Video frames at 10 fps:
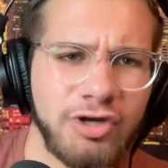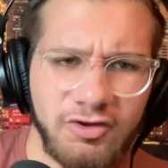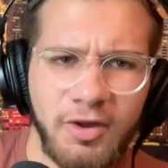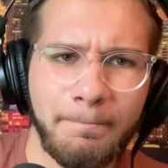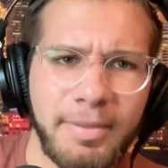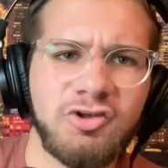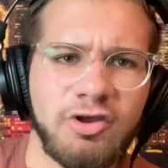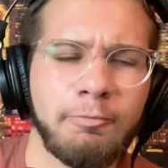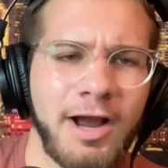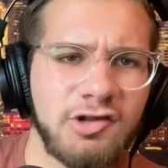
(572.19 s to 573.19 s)
is a bit
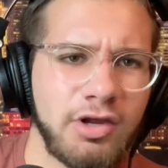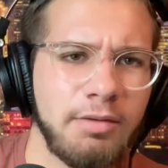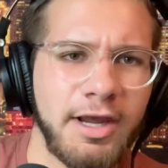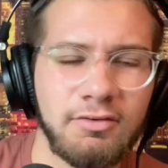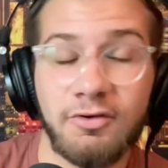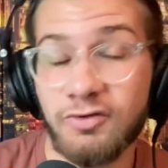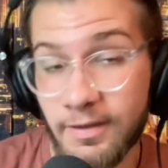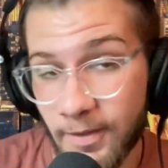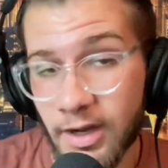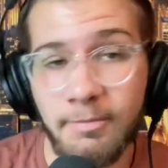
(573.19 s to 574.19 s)
surprising to me. It looks like
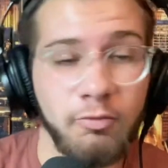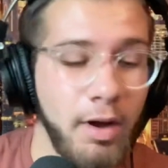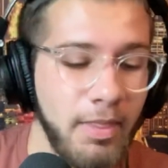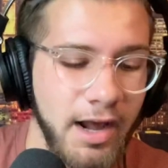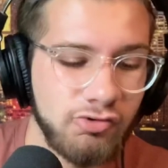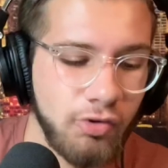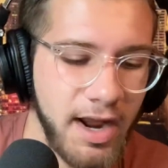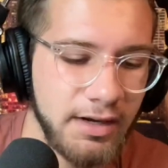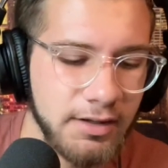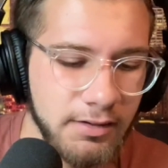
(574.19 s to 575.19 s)
the Cubs won that trade.